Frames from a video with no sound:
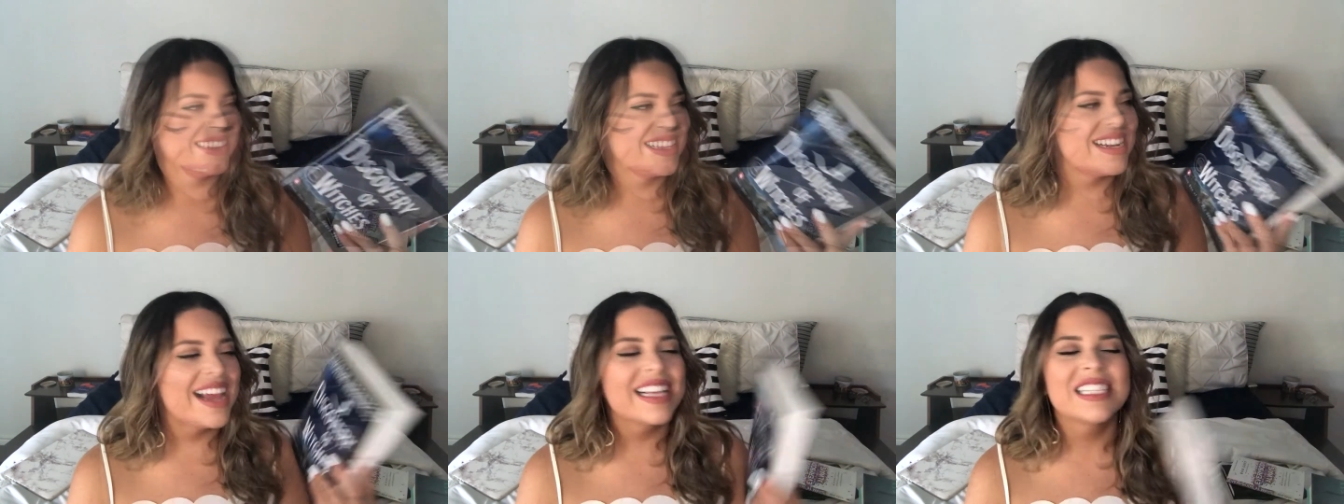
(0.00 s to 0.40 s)

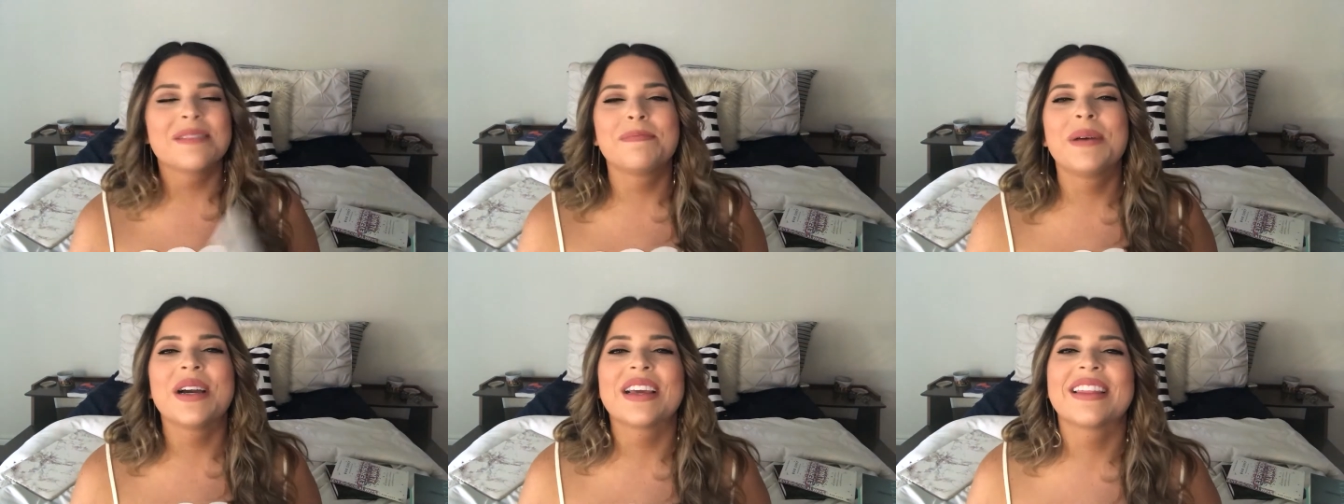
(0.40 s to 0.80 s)
The next
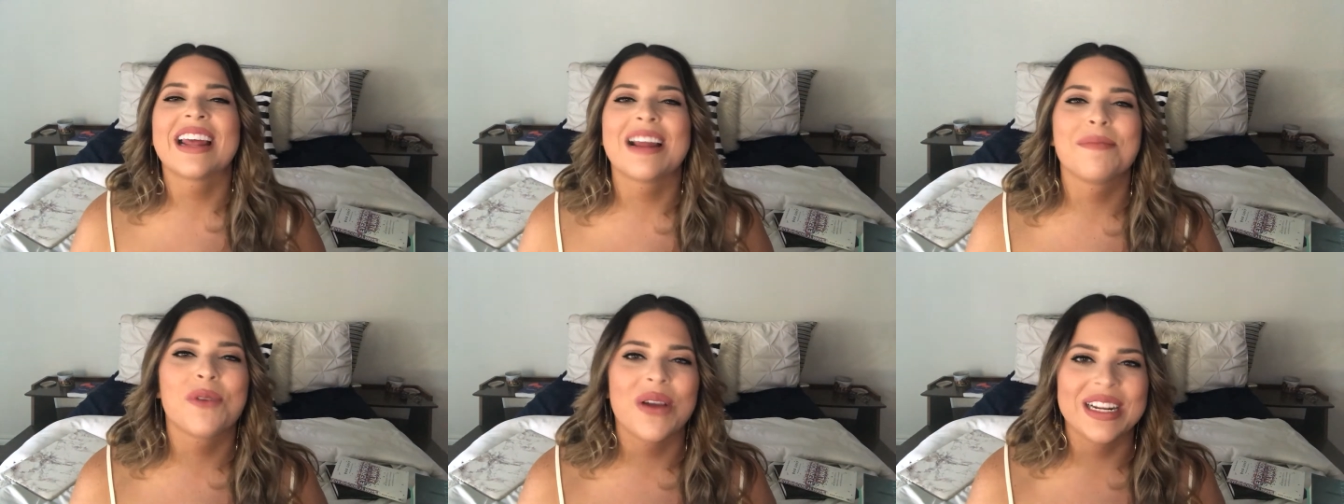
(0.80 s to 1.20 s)
book that
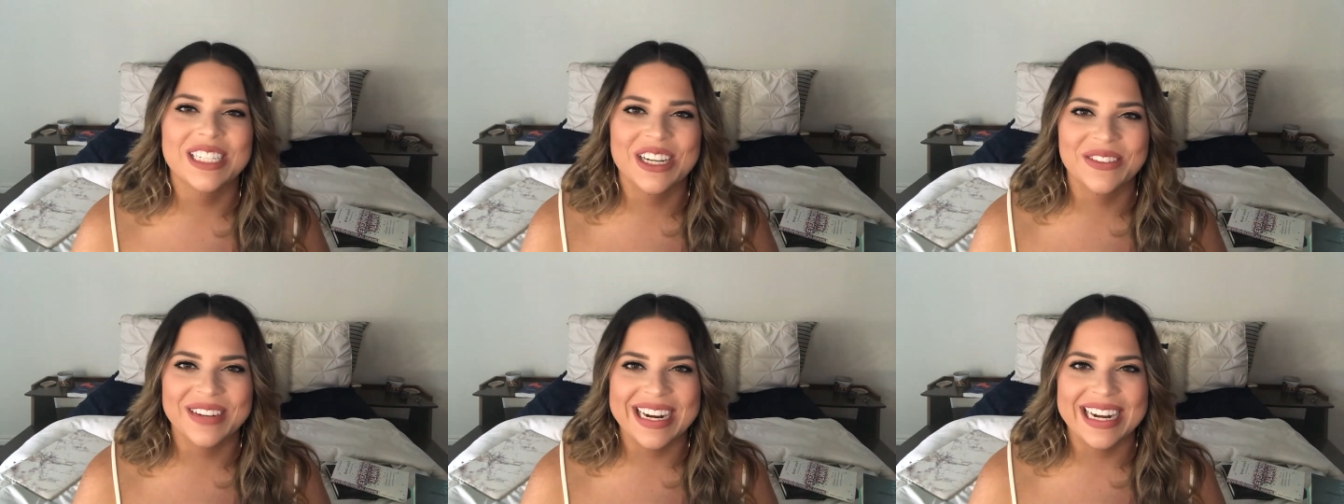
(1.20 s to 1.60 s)
I'm going
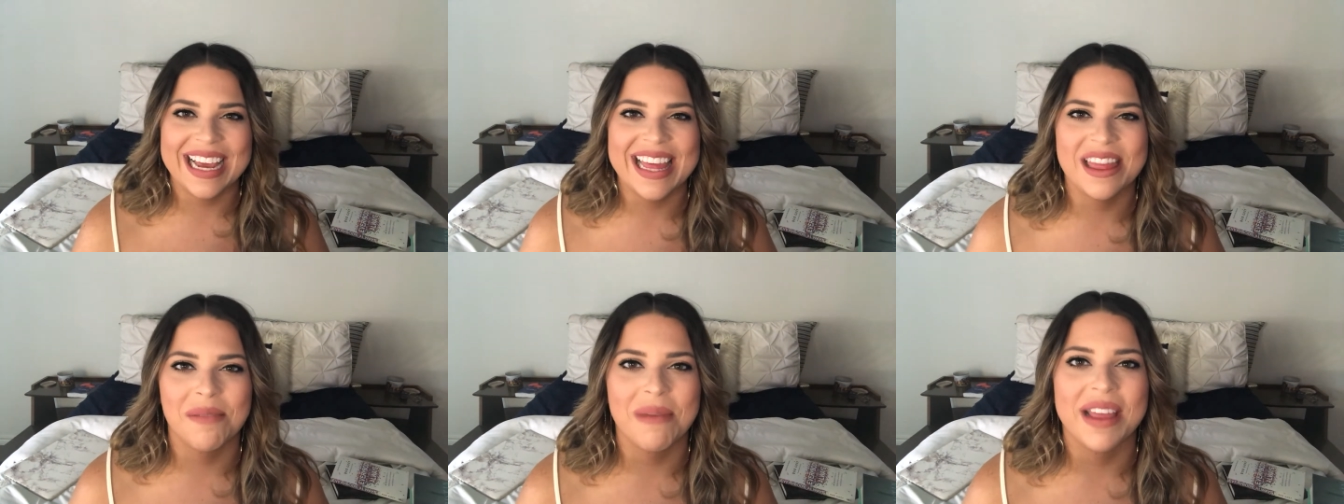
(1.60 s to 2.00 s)
to read
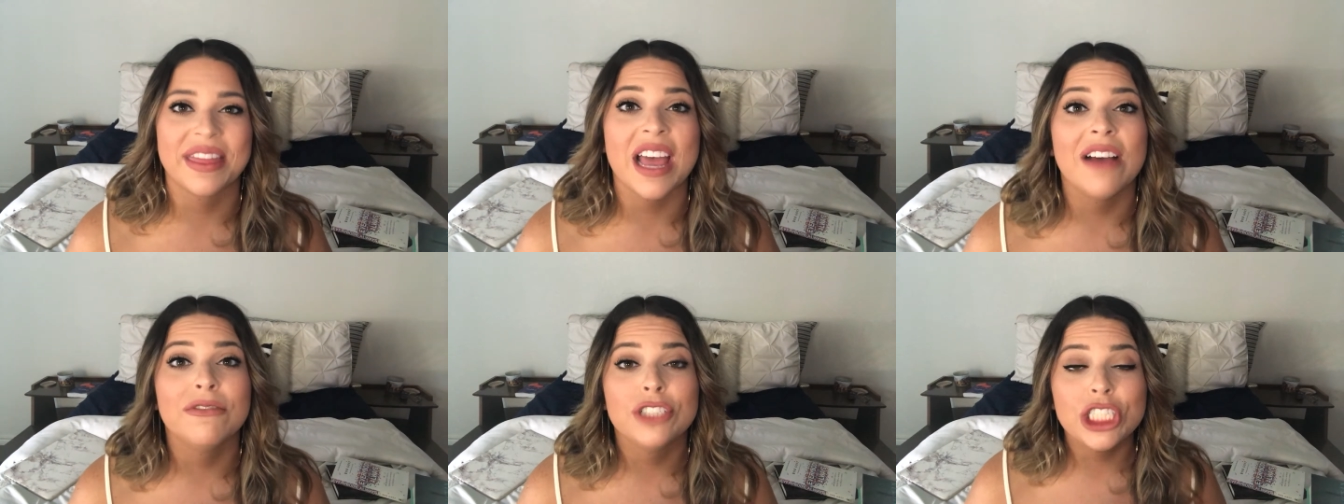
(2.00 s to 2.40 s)
in the month
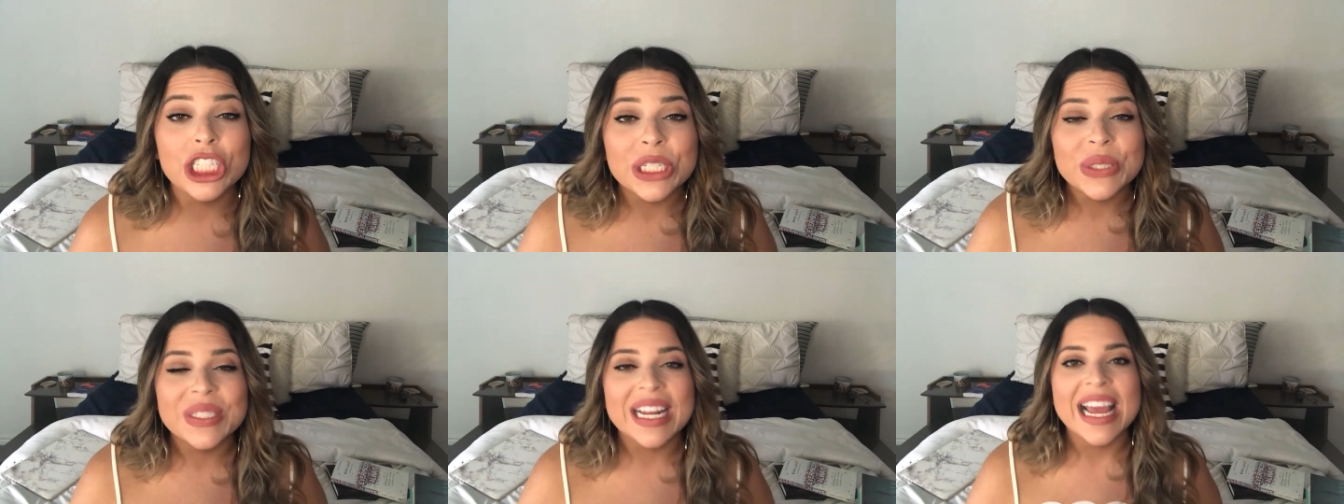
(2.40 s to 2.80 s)
of
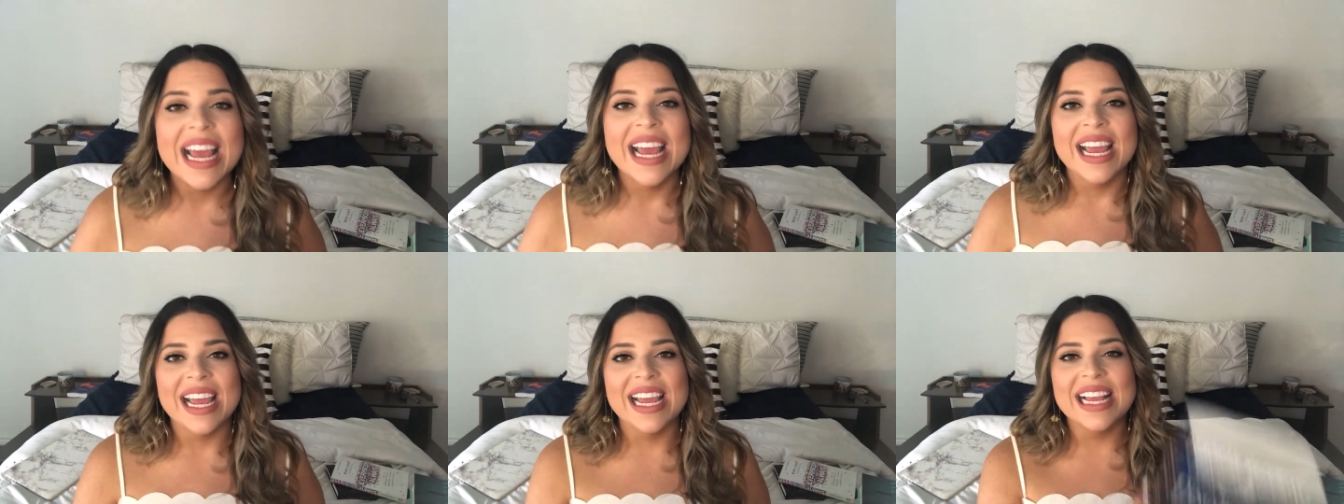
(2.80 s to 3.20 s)
June
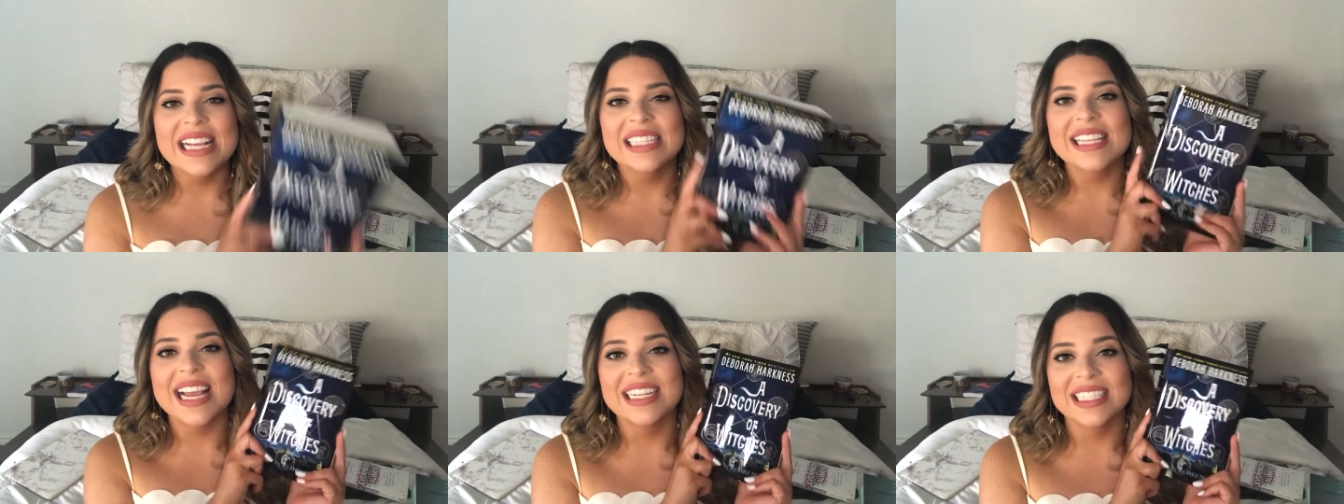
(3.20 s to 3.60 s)

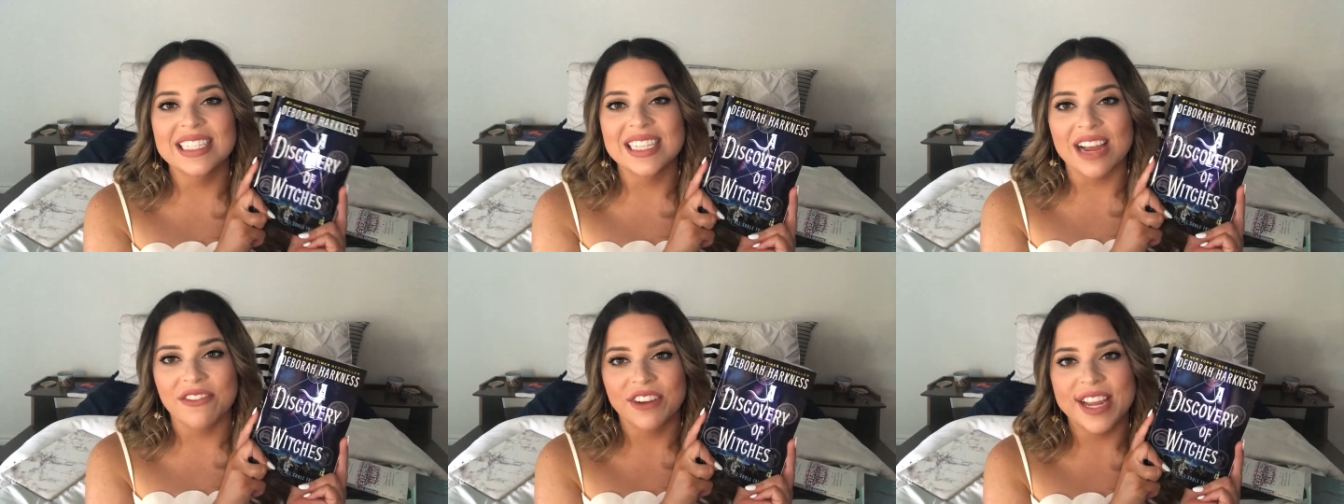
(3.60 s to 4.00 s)
is A
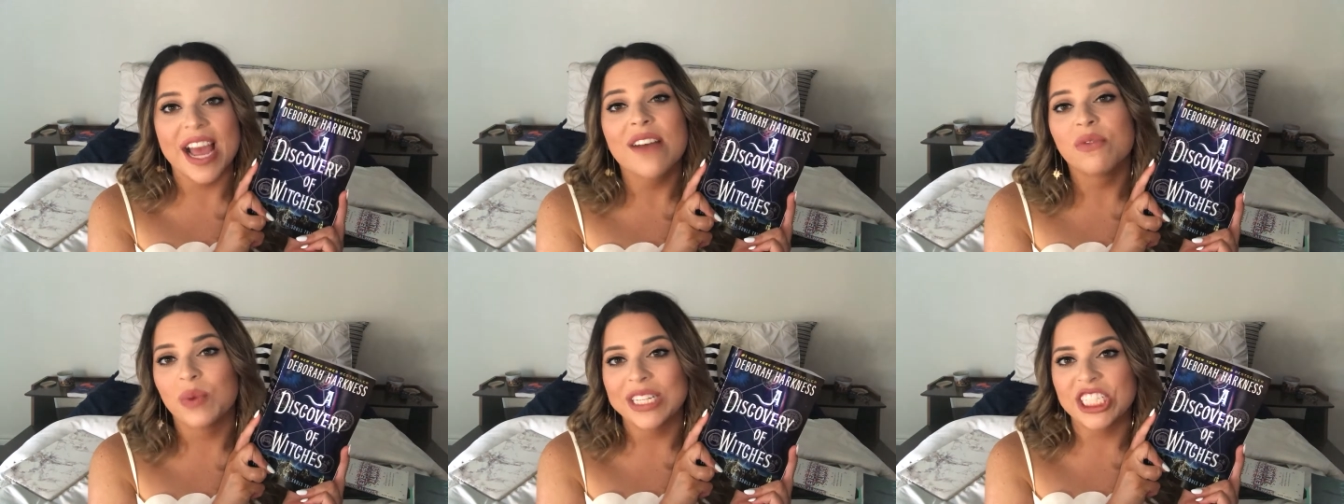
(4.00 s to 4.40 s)
Discovery
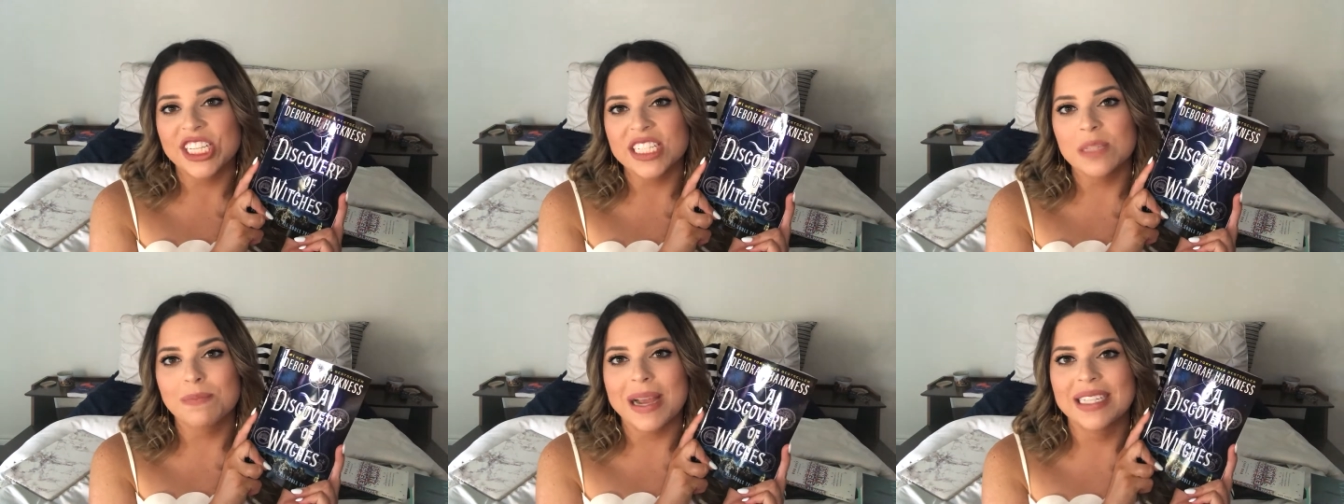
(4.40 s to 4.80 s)
of
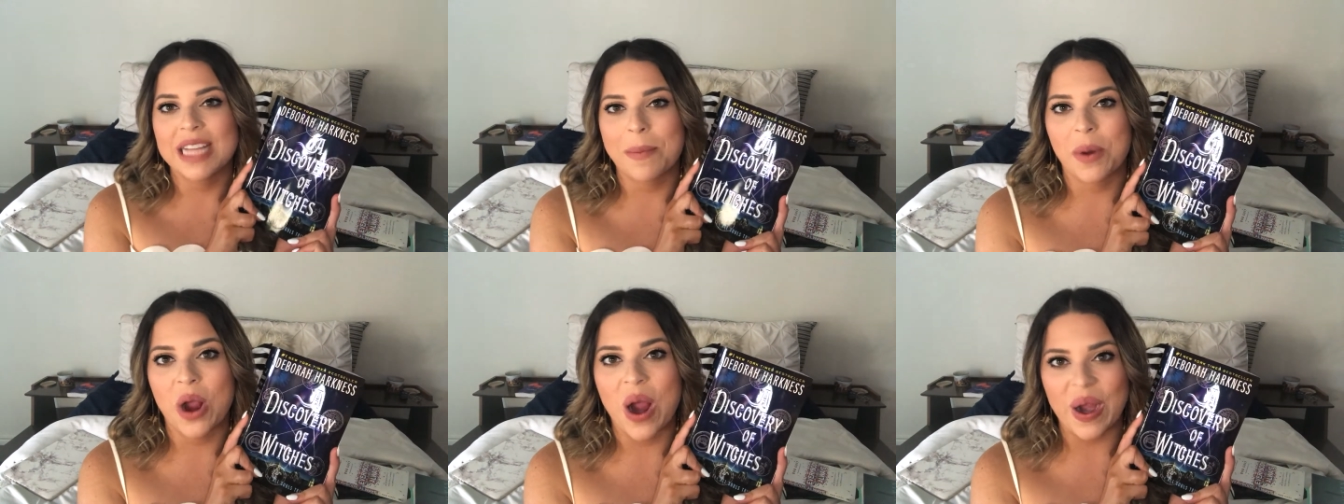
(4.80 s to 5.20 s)
Witches by
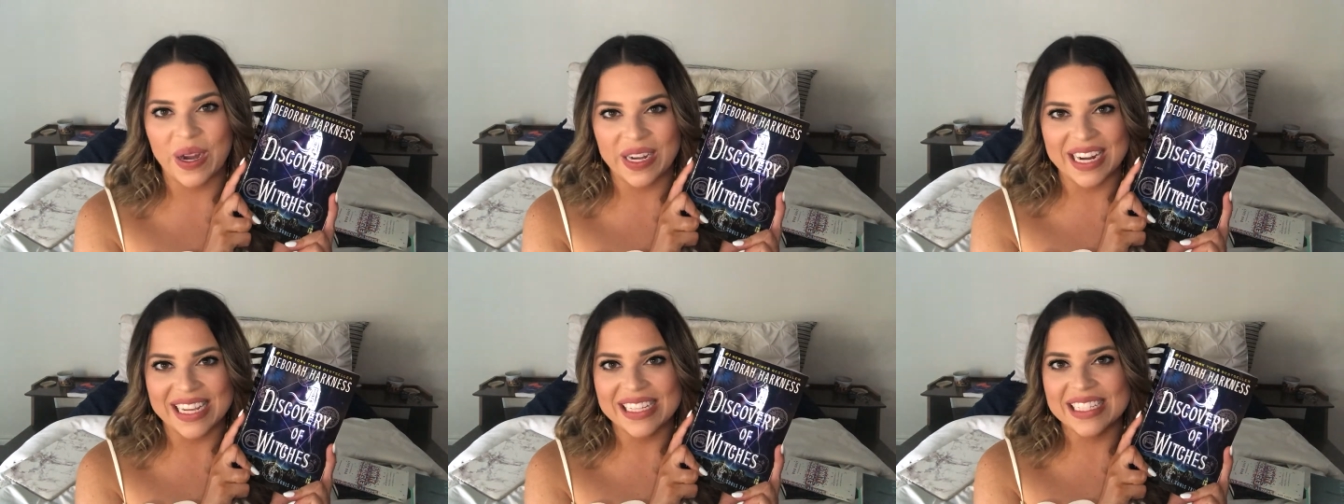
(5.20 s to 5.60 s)
Deborah
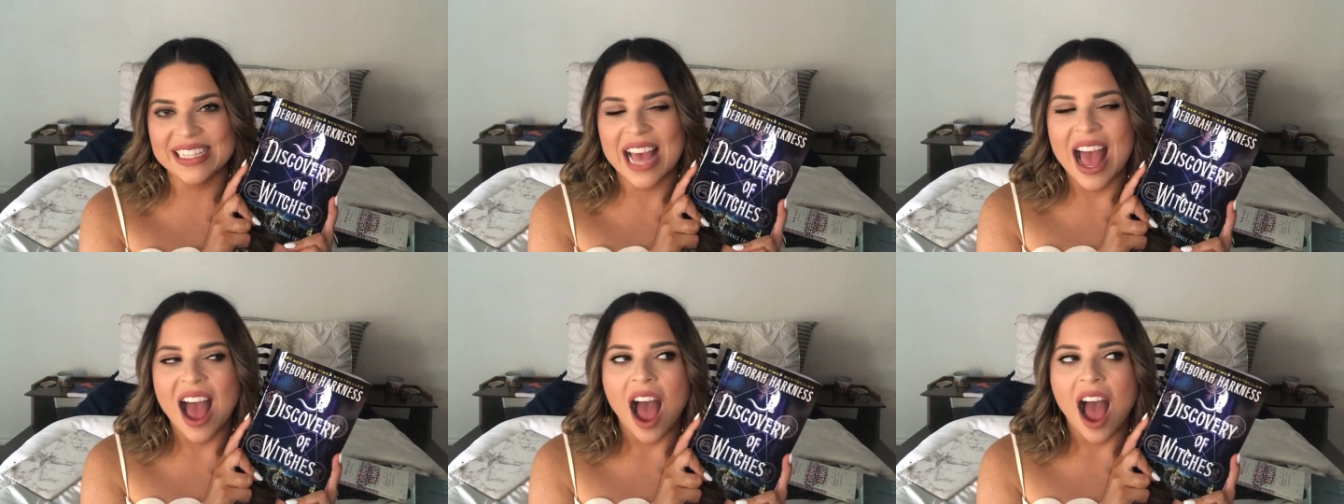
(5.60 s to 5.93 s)
Harkness.